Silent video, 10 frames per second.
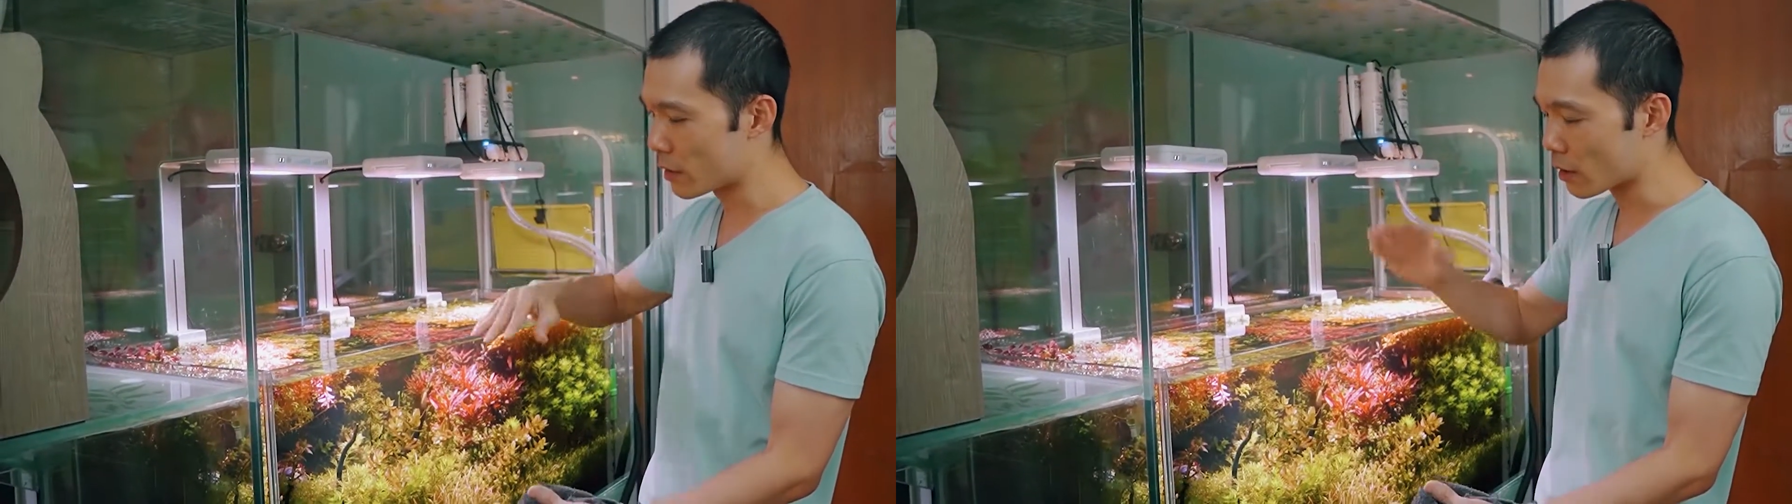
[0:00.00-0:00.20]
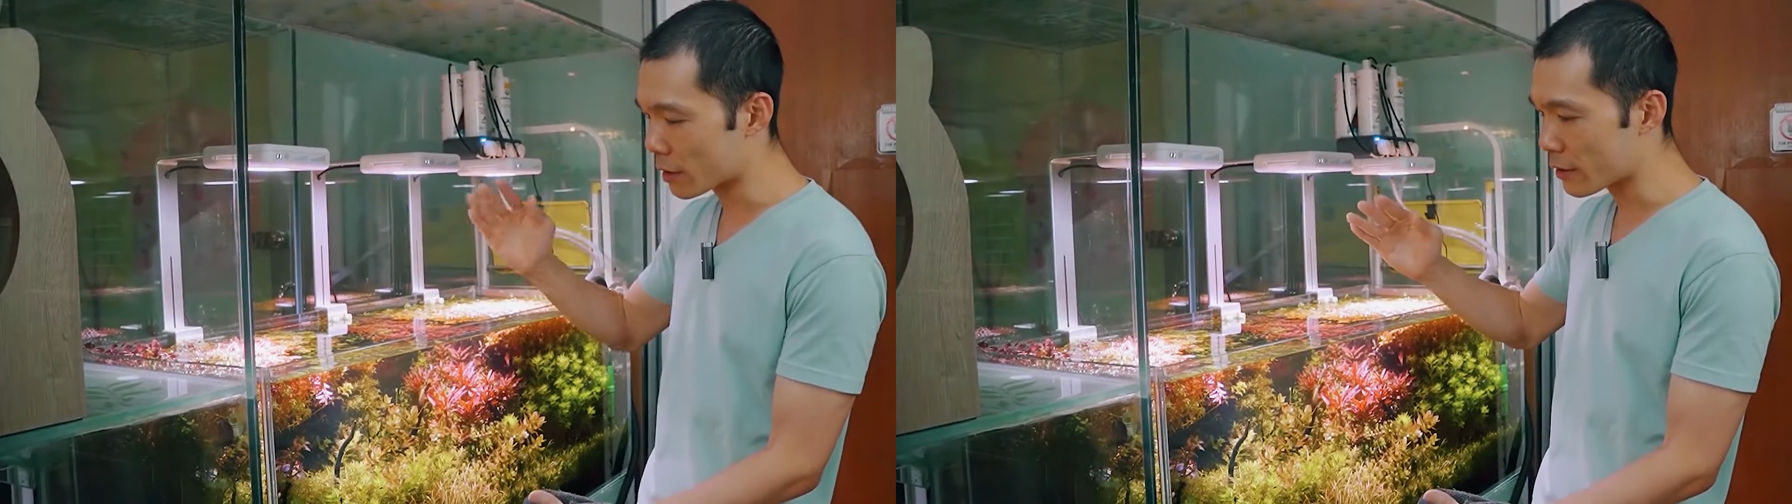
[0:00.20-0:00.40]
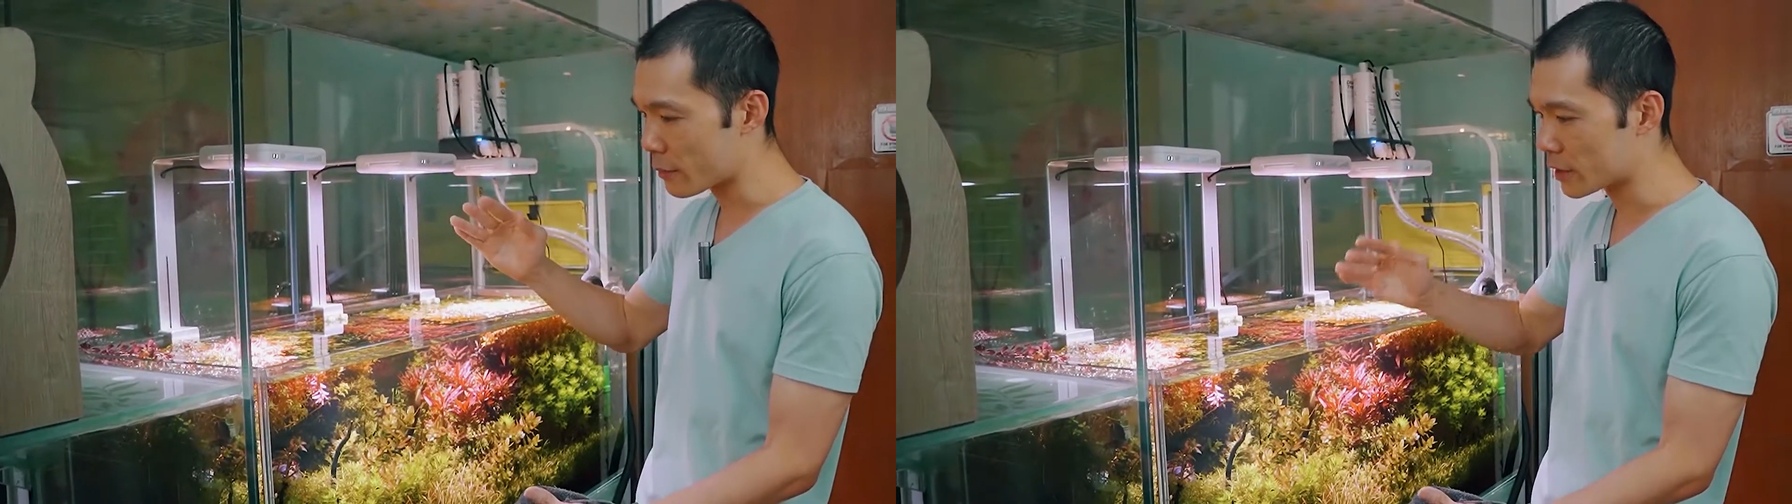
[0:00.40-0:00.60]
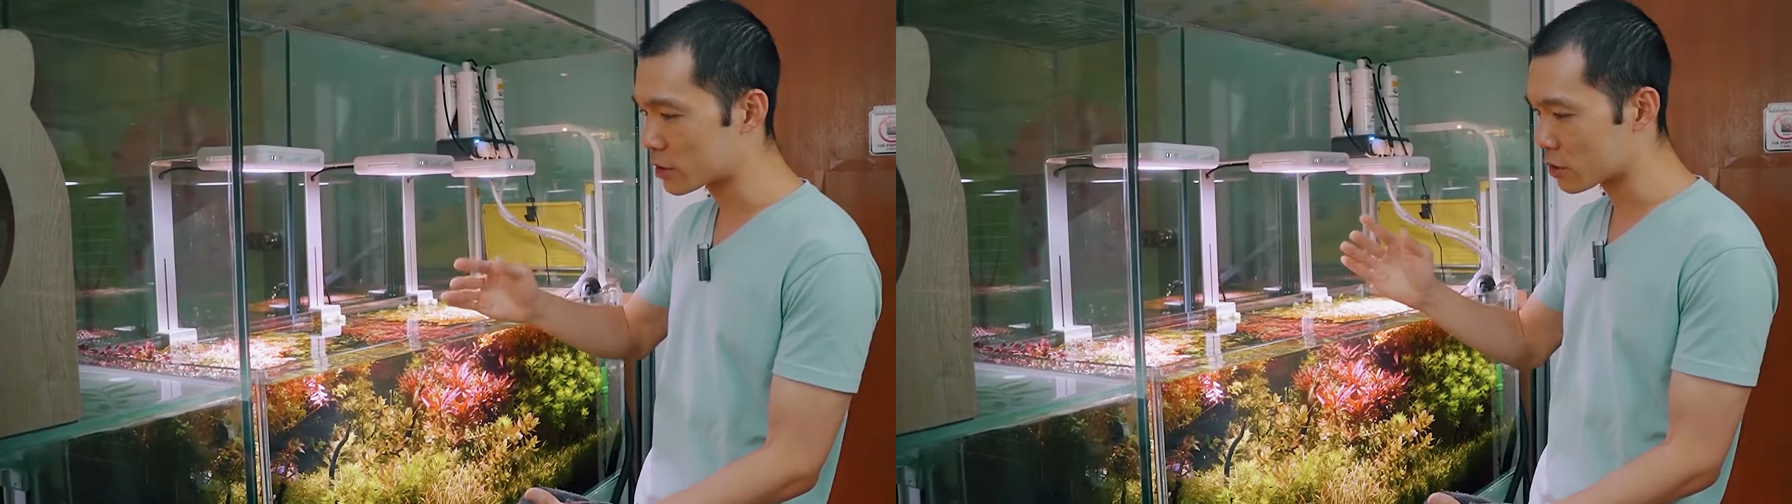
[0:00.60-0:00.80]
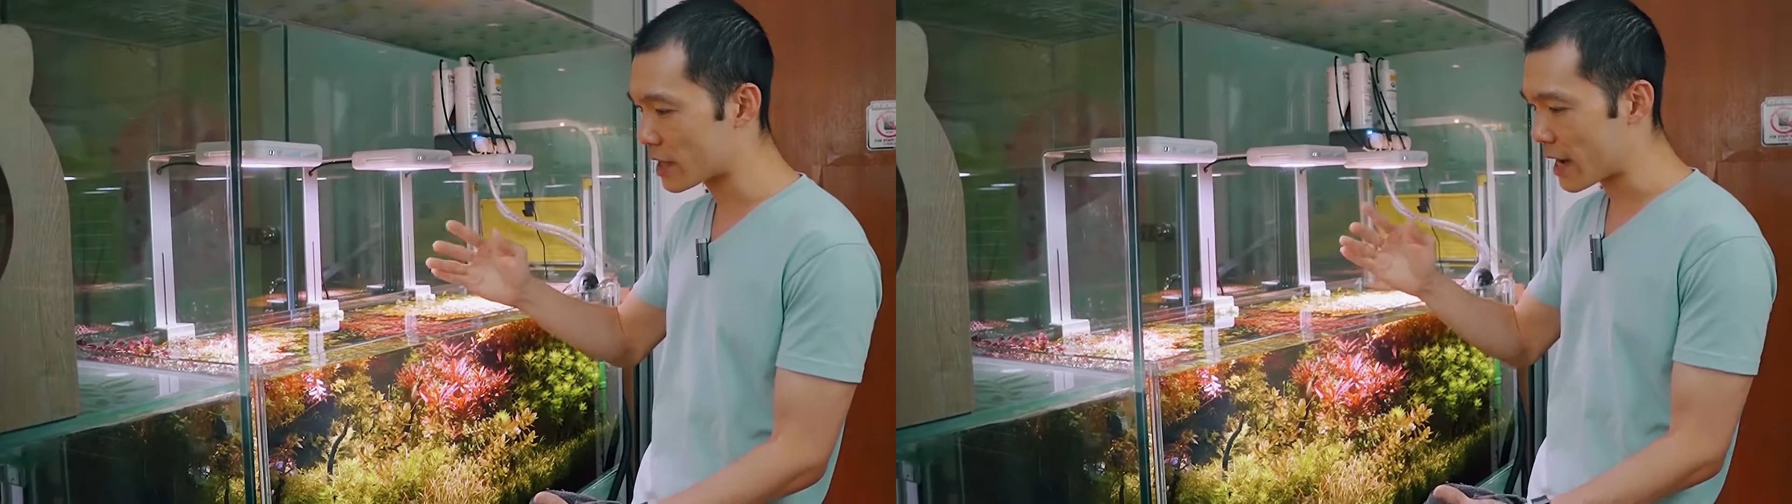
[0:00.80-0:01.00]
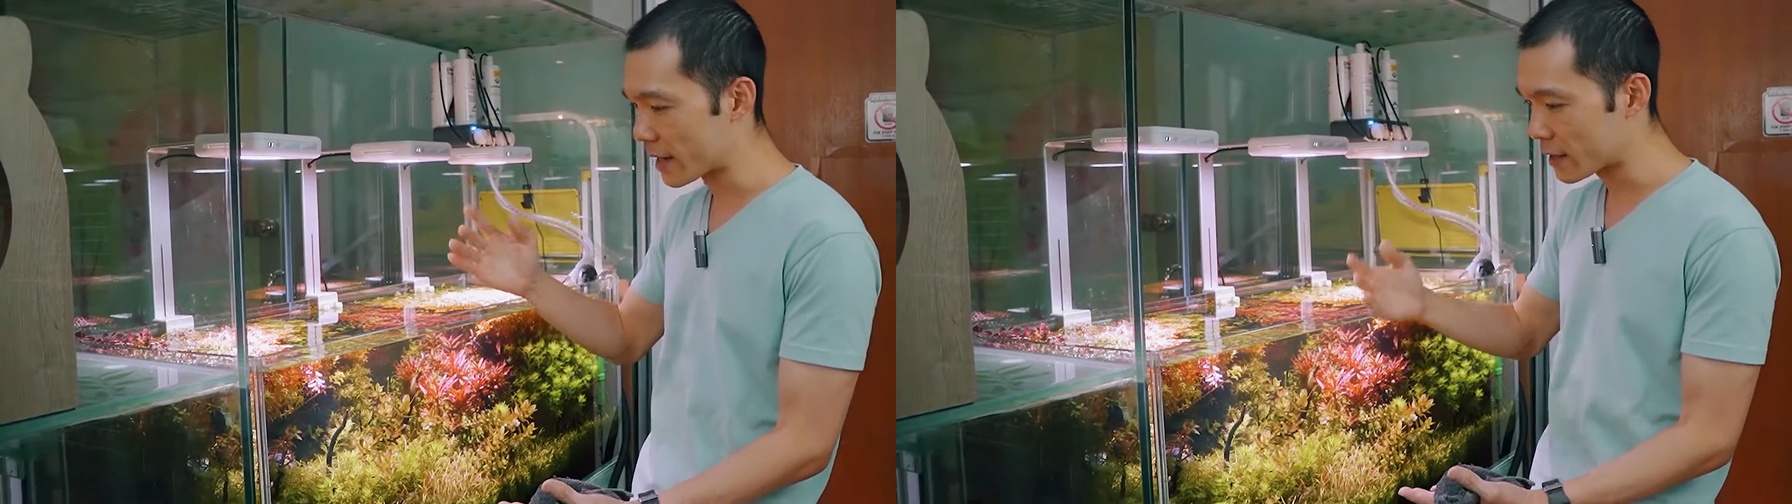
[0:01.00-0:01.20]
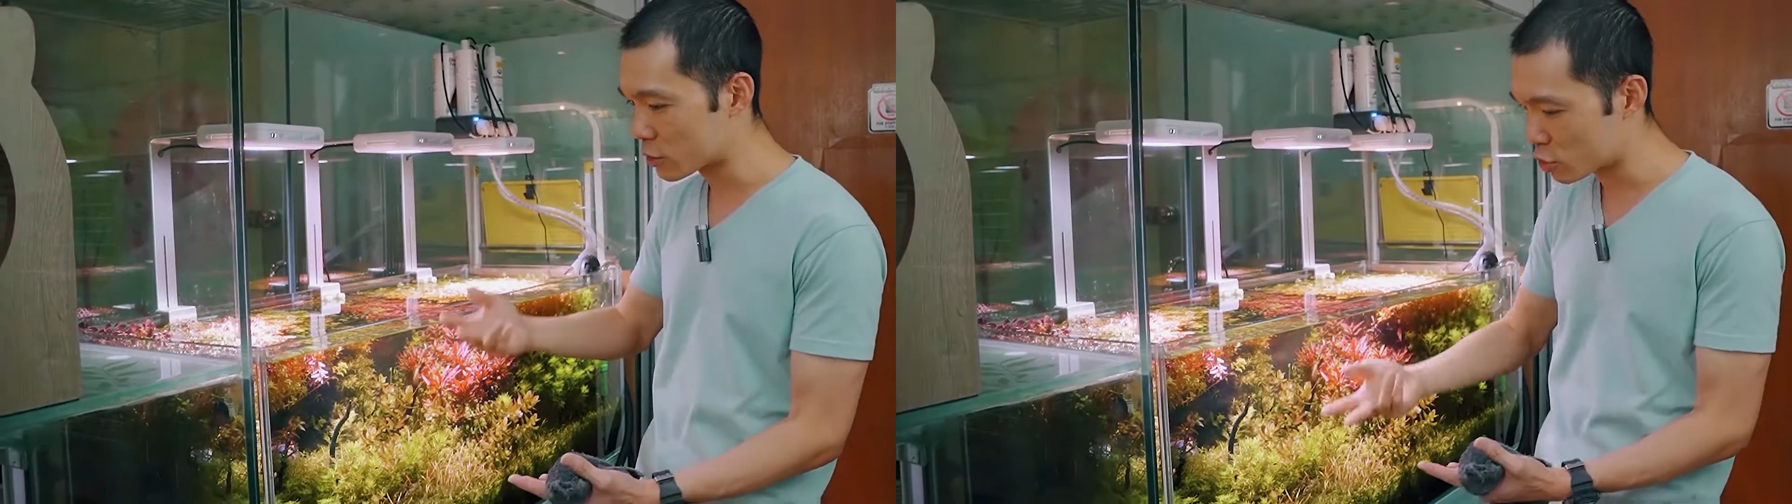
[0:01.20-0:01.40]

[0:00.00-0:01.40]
longer a bit, so that I can